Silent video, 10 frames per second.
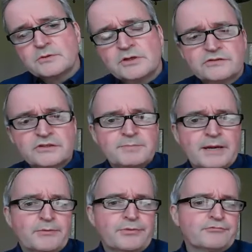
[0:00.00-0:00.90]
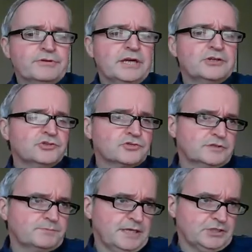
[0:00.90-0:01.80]
We looked at about
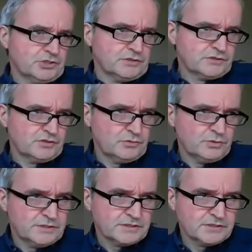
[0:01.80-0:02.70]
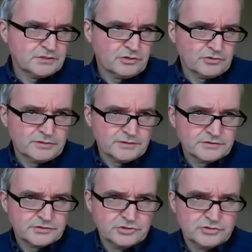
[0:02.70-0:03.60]
300 patients who had undergone
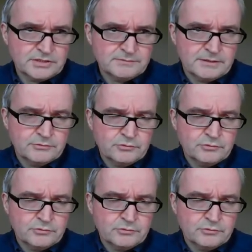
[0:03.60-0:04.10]
surgery,